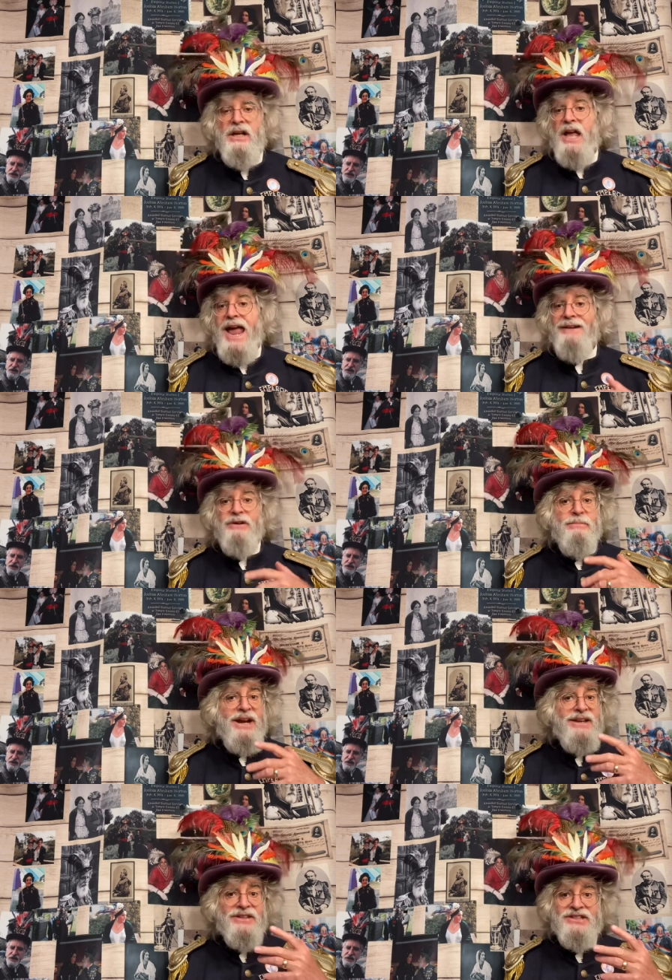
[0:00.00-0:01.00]

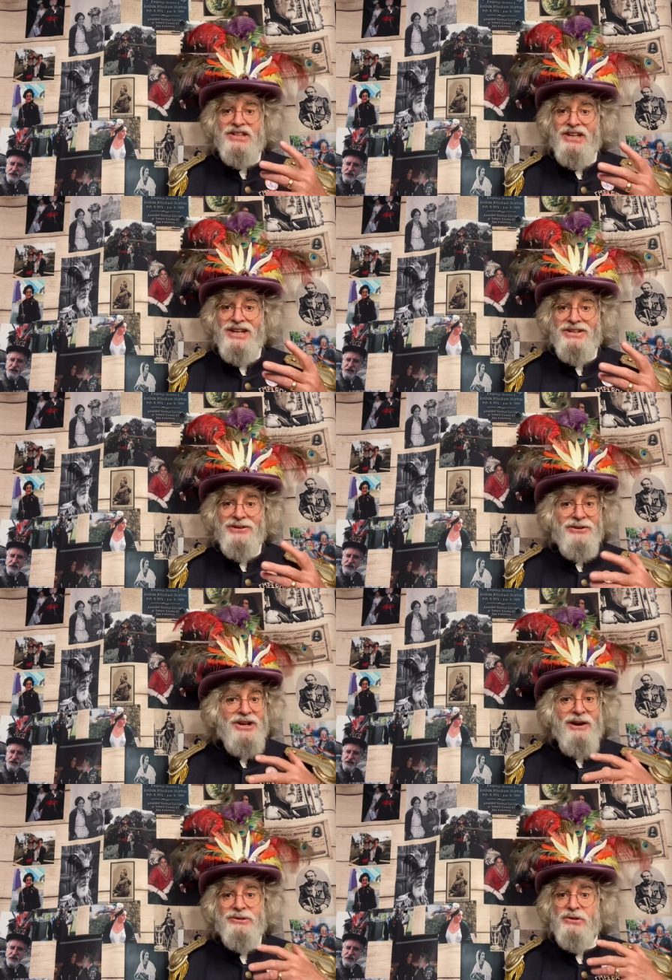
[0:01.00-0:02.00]
Everybody in the city turned
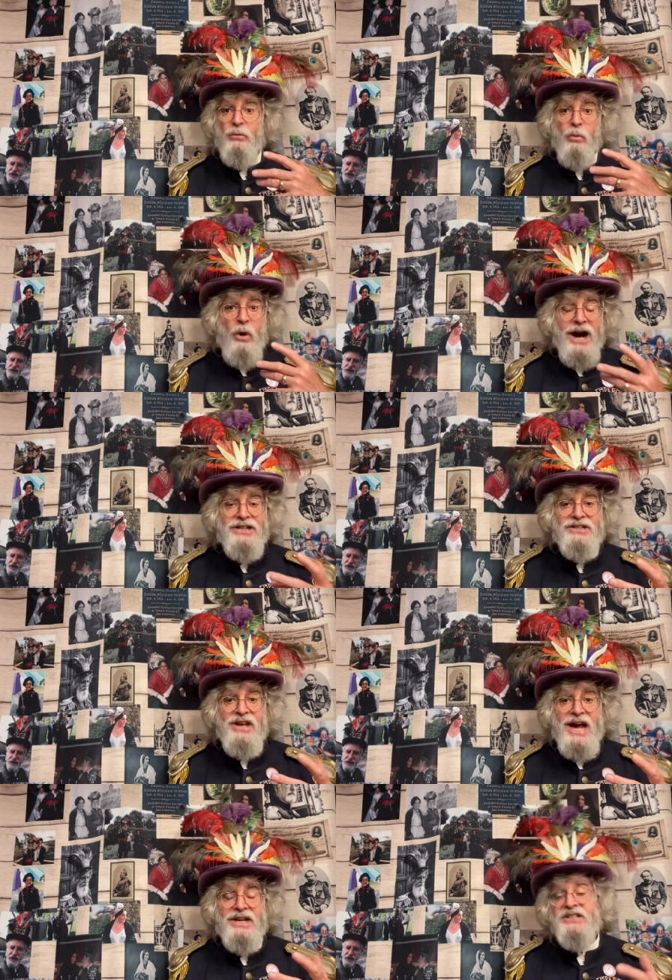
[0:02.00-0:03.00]
out to watch that. It's